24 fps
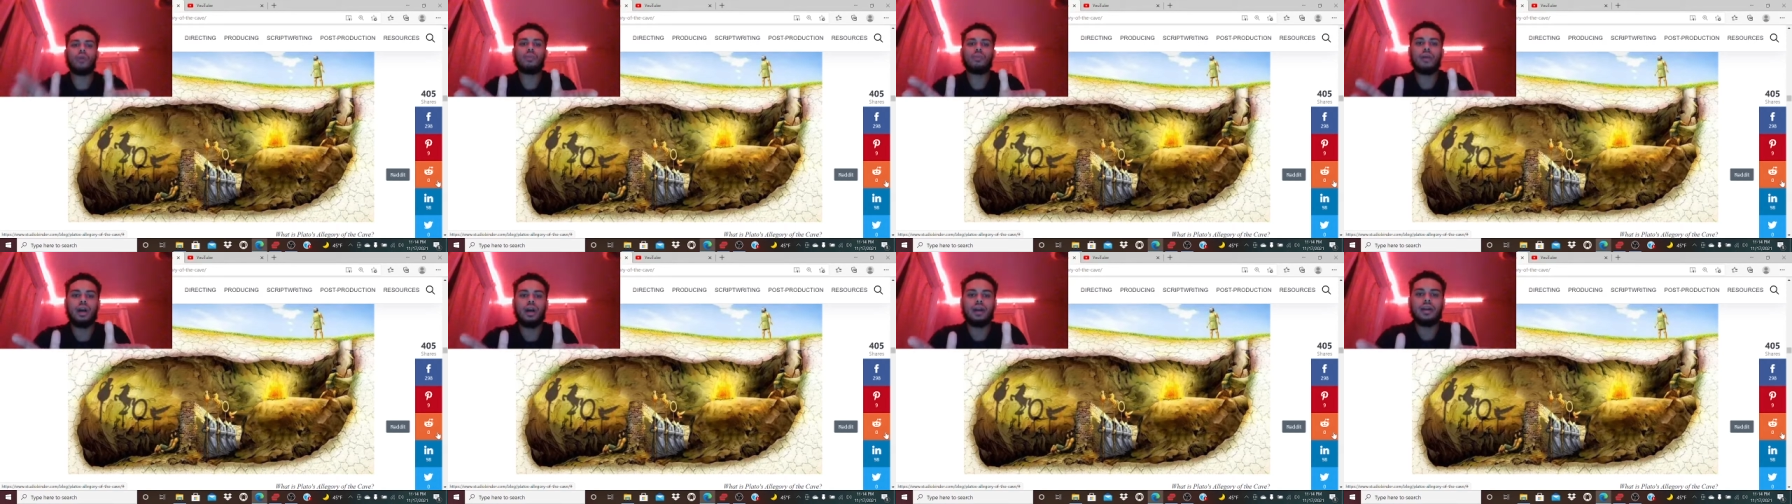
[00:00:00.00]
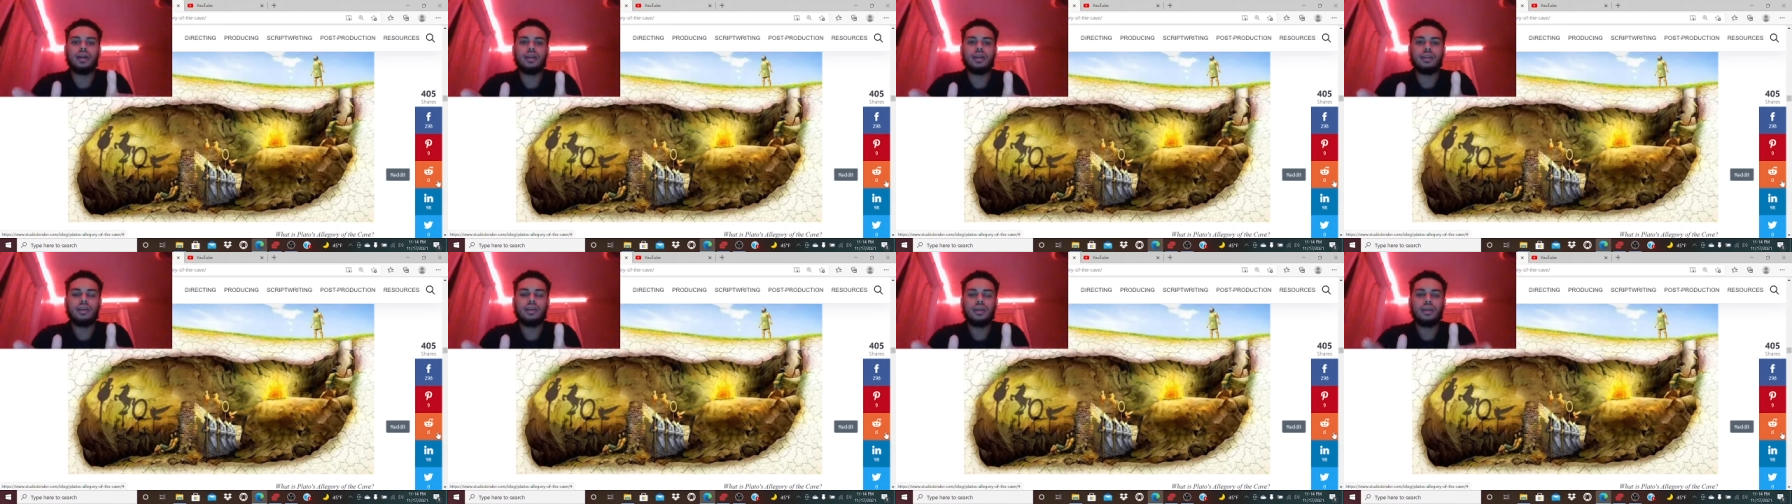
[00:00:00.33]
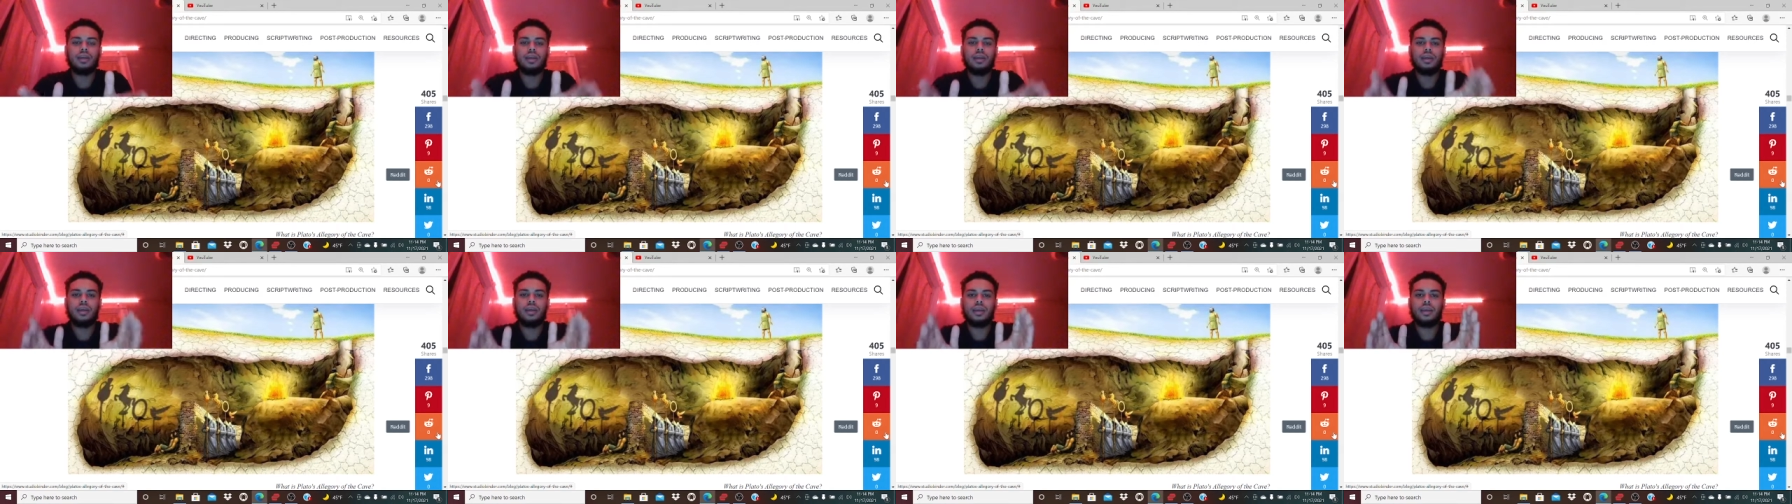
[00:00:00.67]
mind
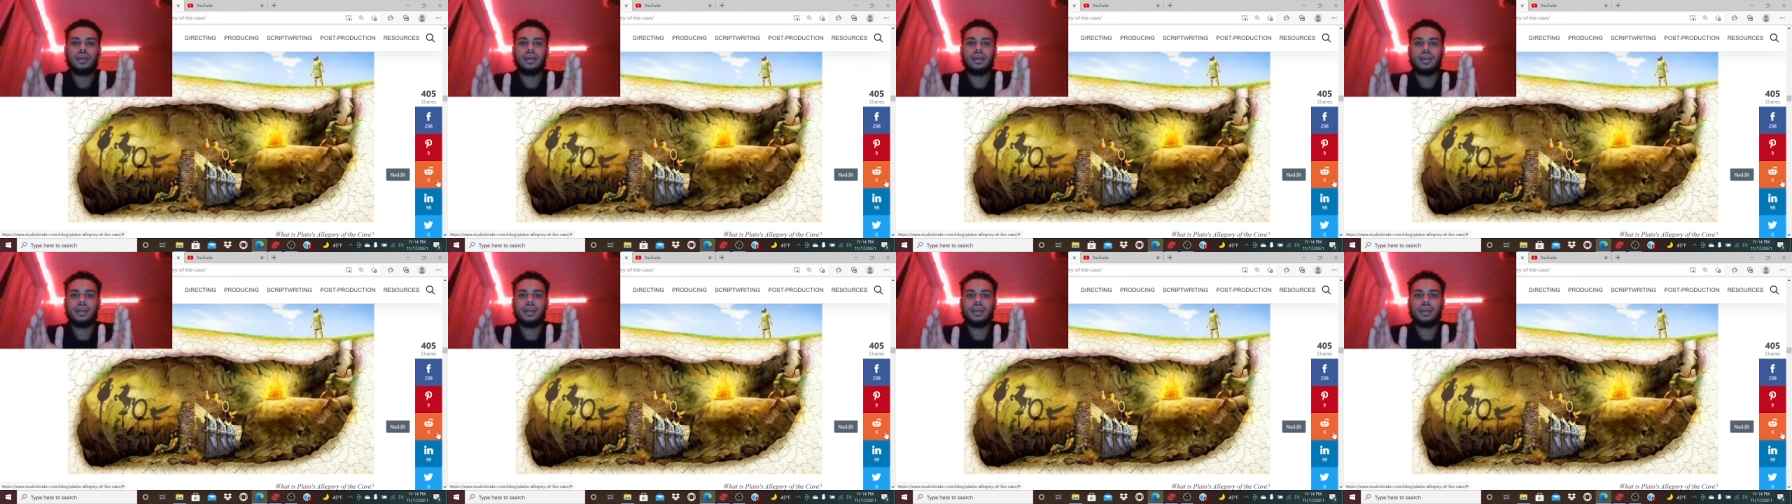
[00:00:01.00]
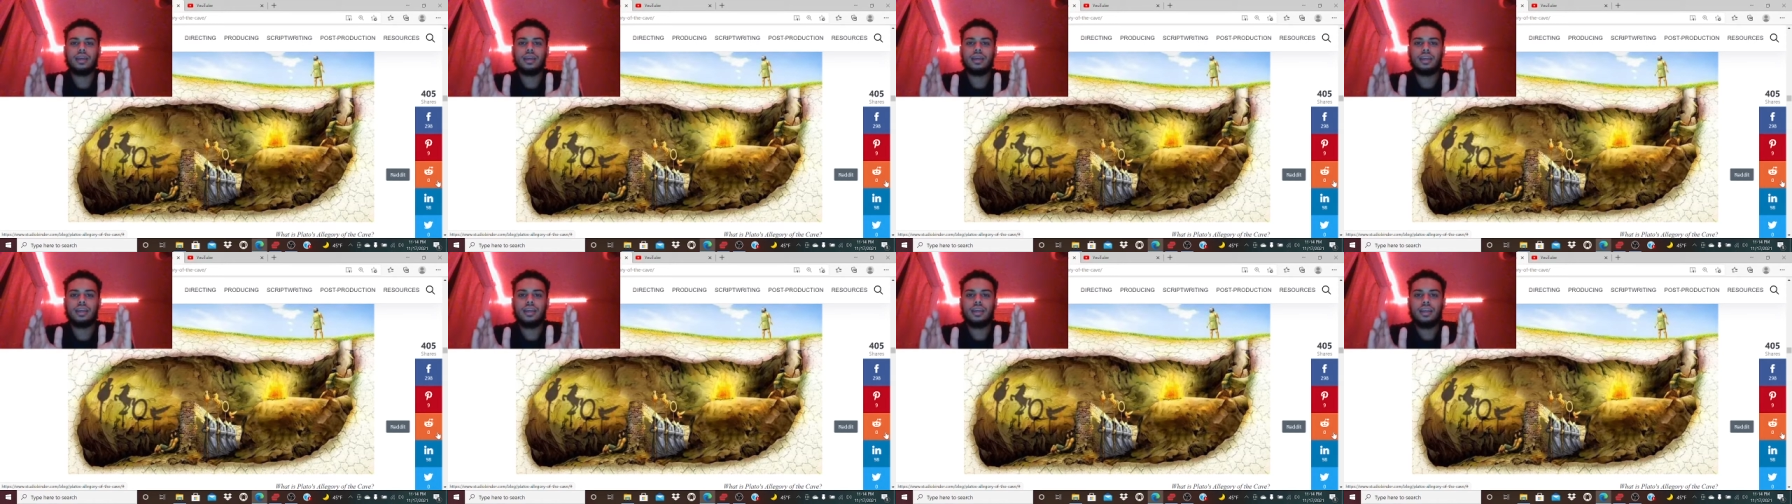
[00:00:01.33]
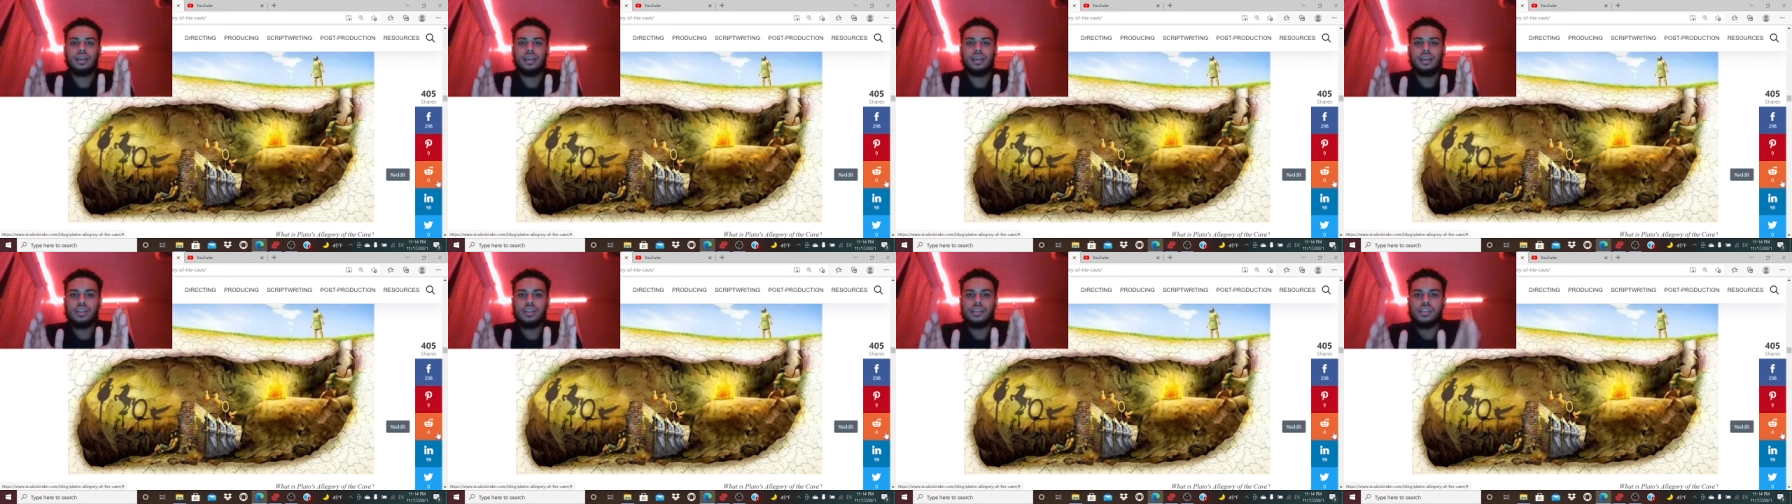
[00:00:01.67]

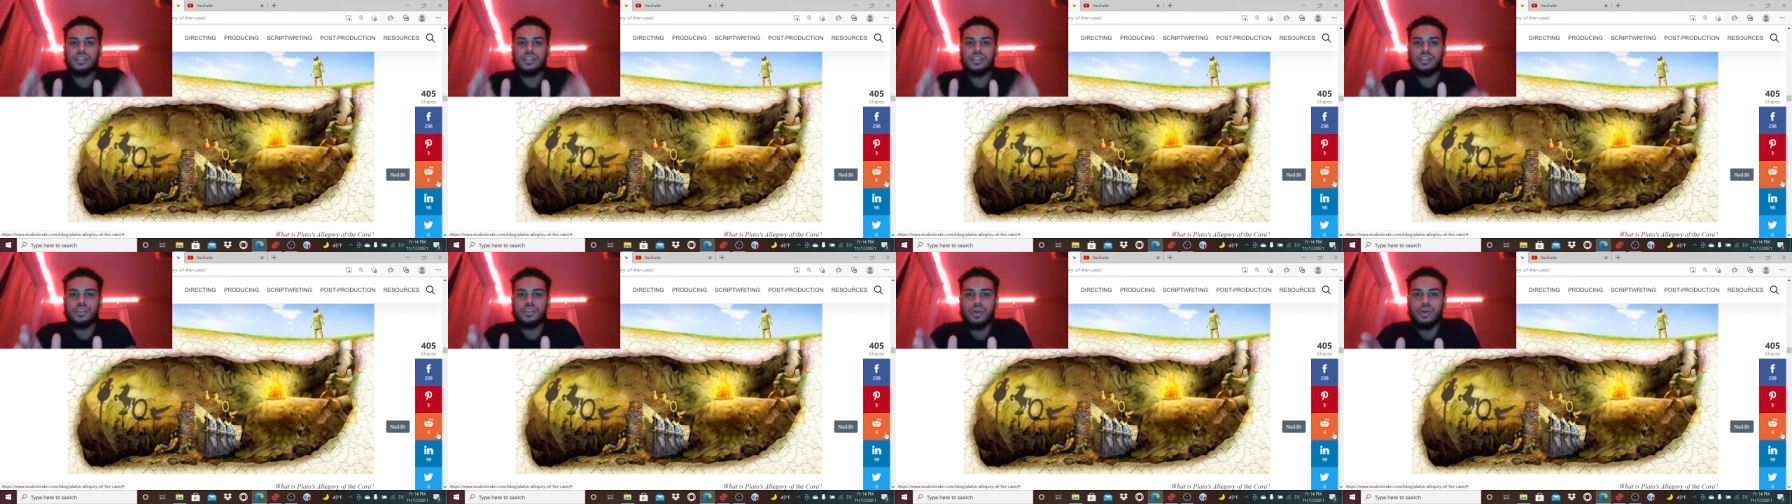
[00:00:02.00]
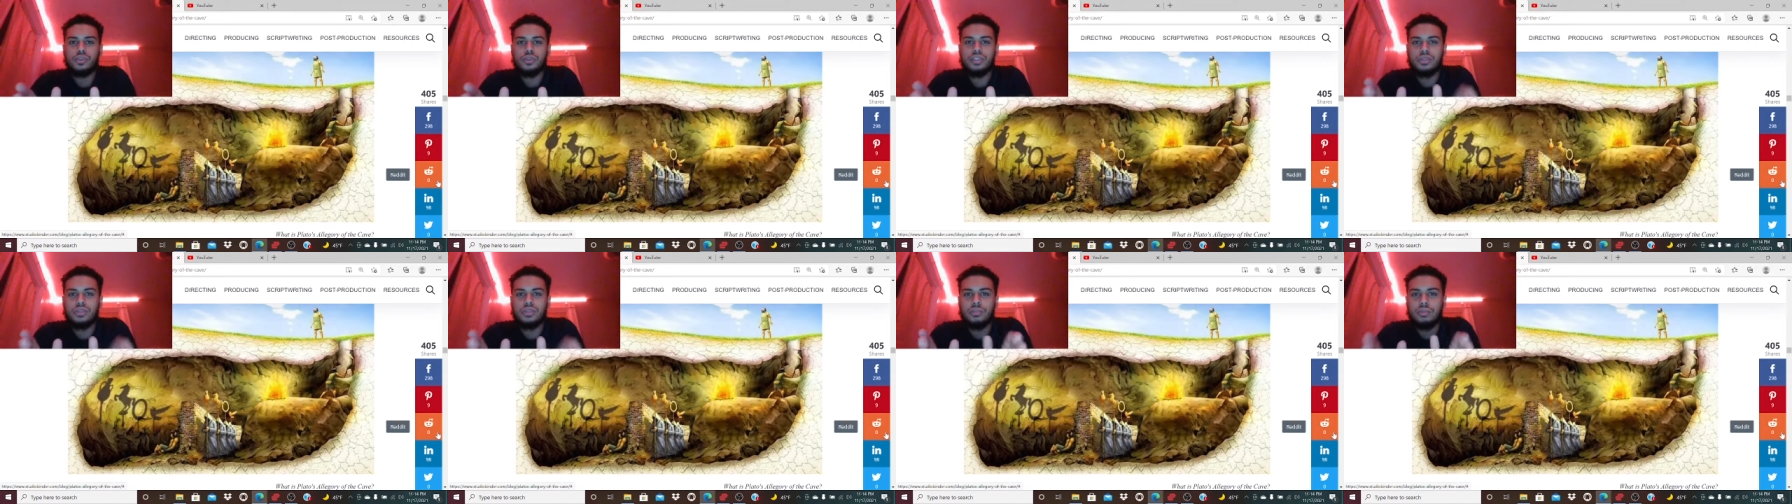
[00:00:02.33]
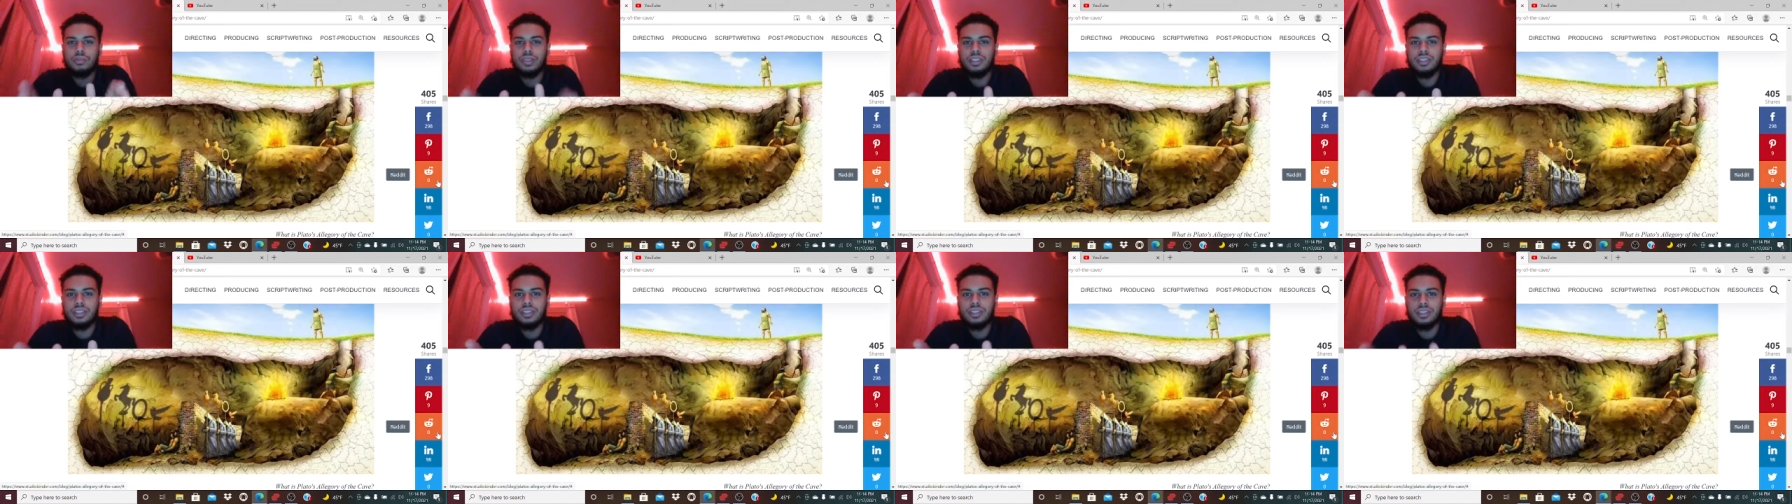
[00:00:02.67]
is so
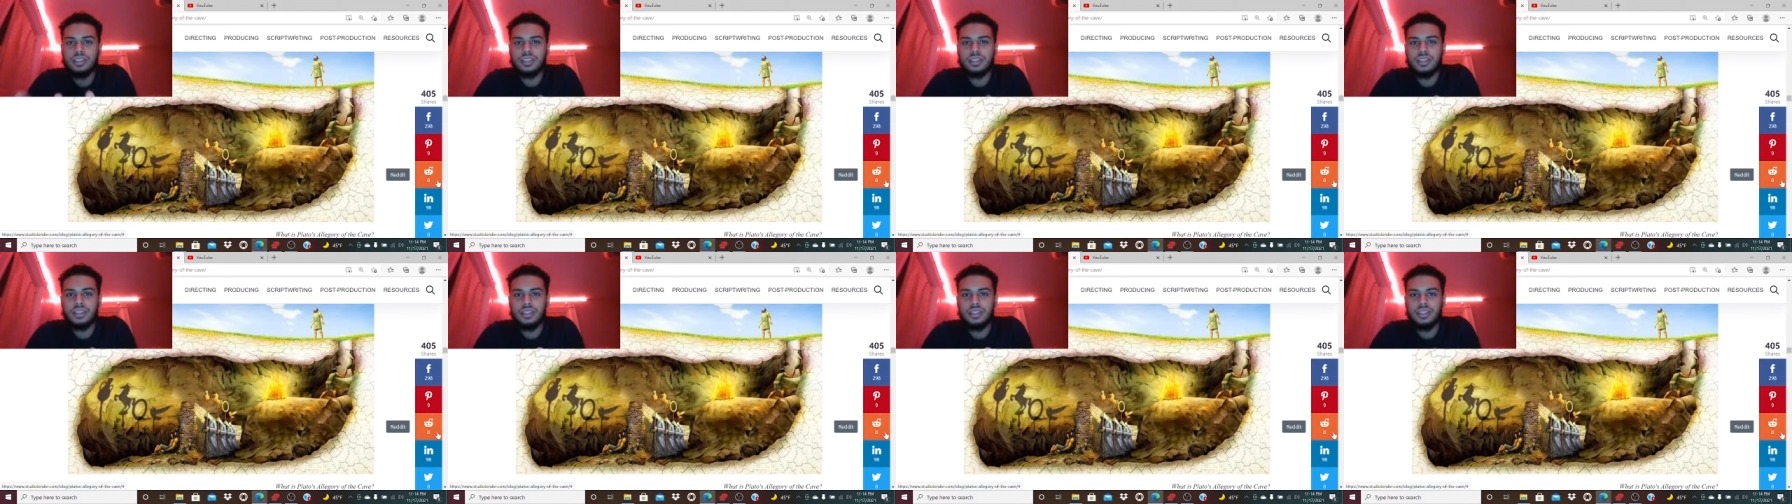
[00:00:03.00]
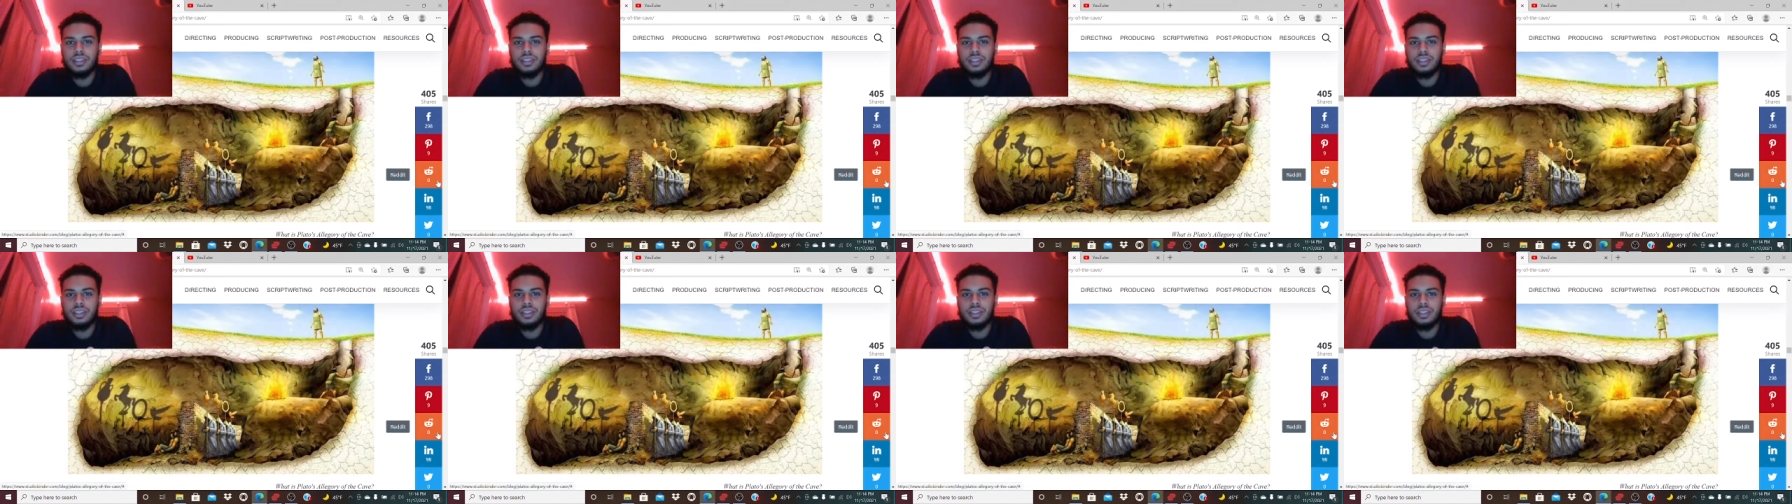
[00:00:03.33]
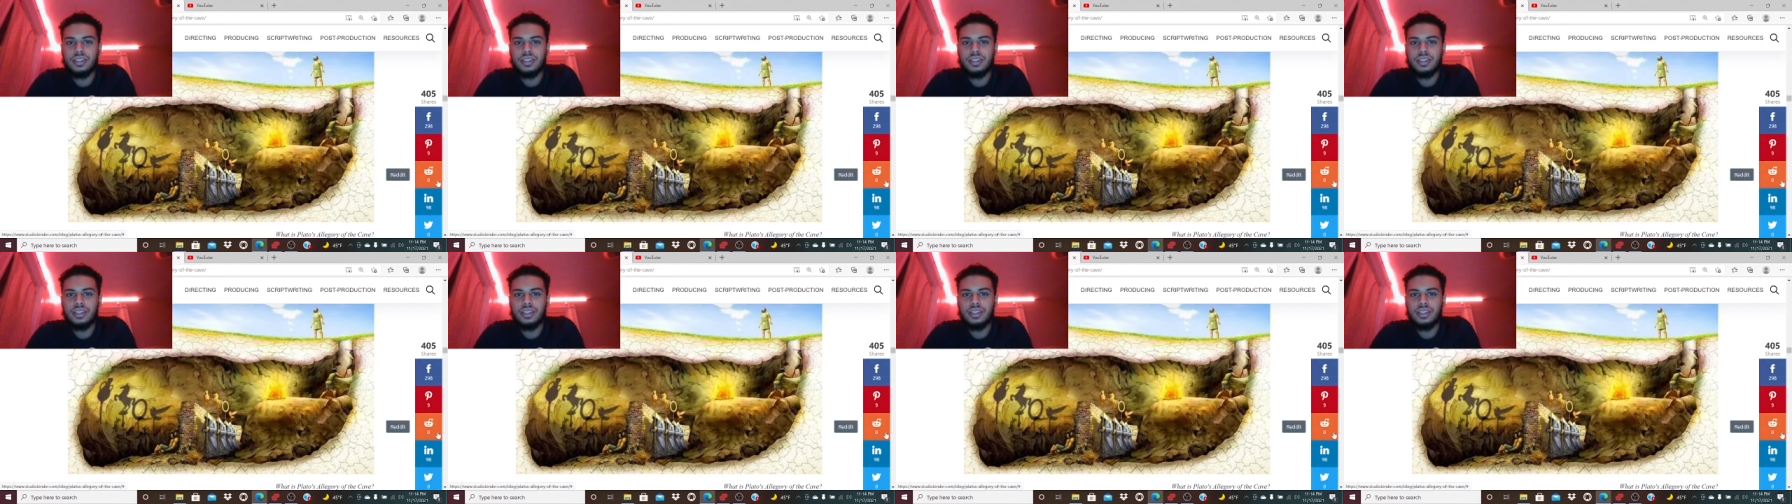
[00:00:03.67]
simplistically